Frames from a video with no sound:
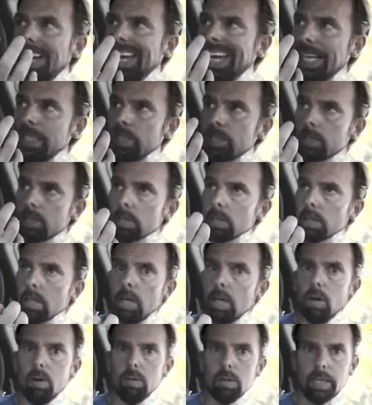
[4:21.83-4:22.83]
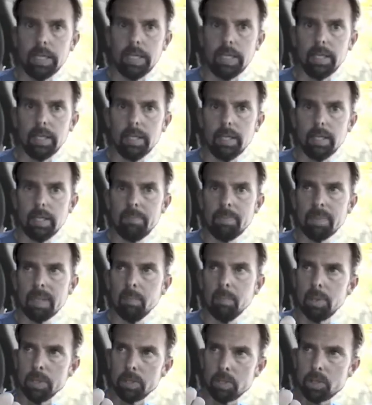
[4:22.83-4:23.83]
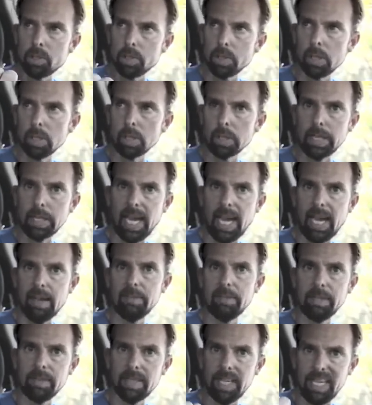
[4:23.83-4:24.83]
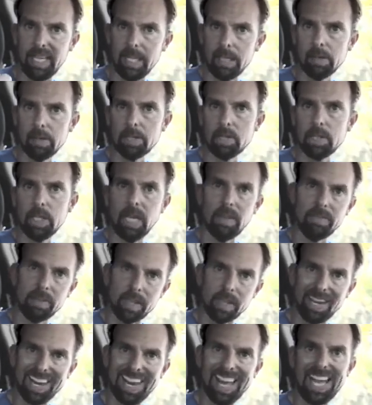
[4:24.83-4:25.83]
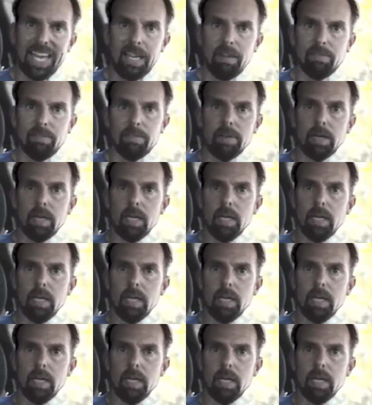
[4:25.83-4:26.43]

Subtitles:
and slowly but surely having the energy and the life